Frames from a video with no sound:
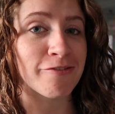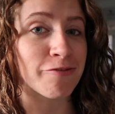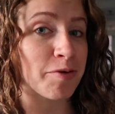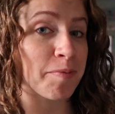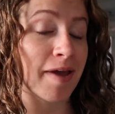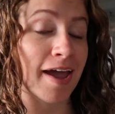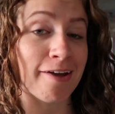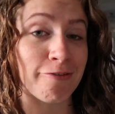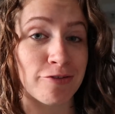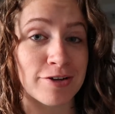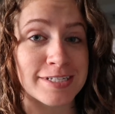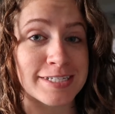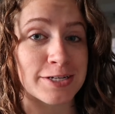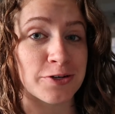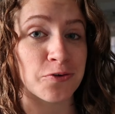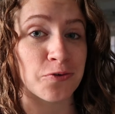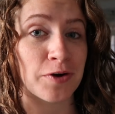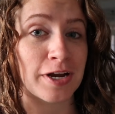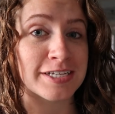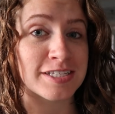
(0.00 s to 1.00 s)
from every
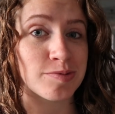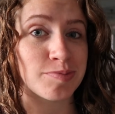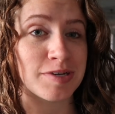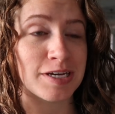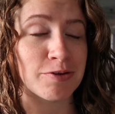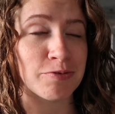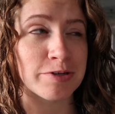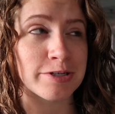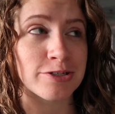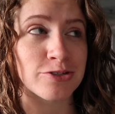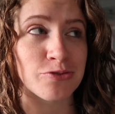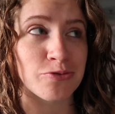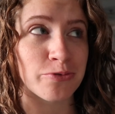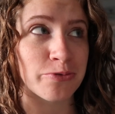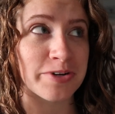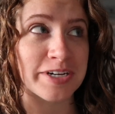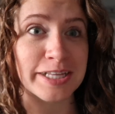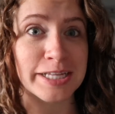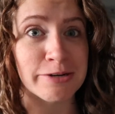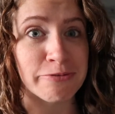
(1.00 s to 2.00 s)
single recipe, which is
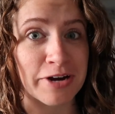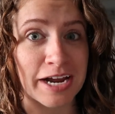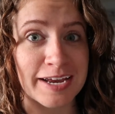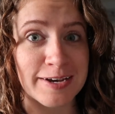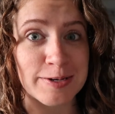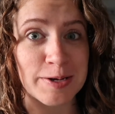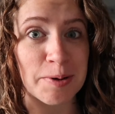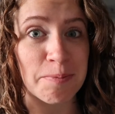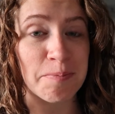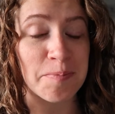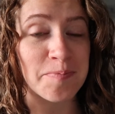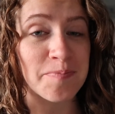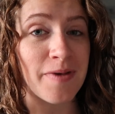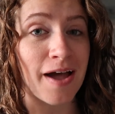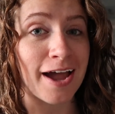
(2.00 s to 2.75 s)
really random.